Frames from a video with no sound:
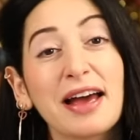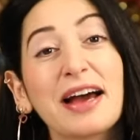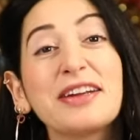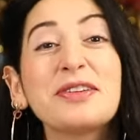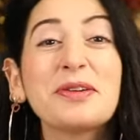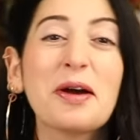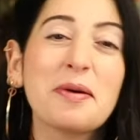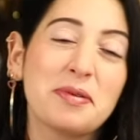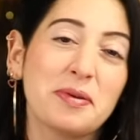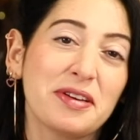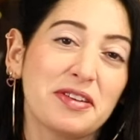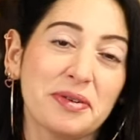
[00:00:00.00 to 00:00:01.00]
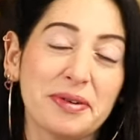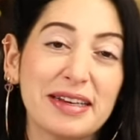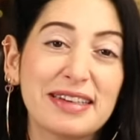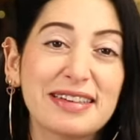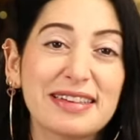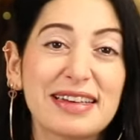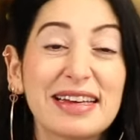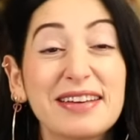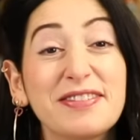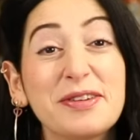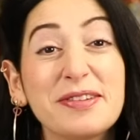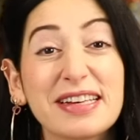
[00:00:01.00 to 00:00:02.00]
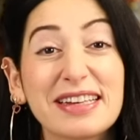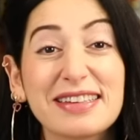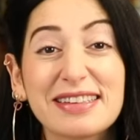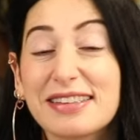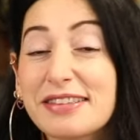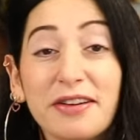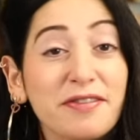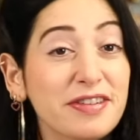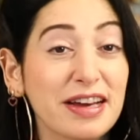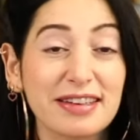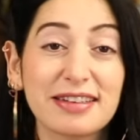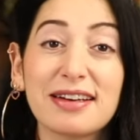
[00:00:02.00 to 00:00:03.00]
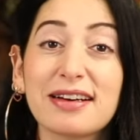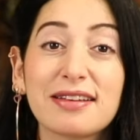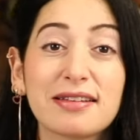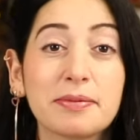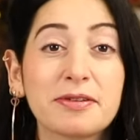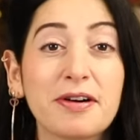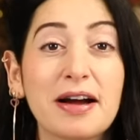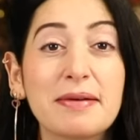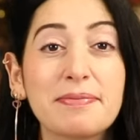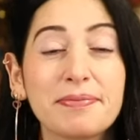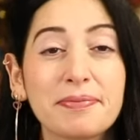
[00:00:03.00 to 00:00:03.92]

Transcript: I do hope you enjoyed. If you did, don't forget to like and subscribe.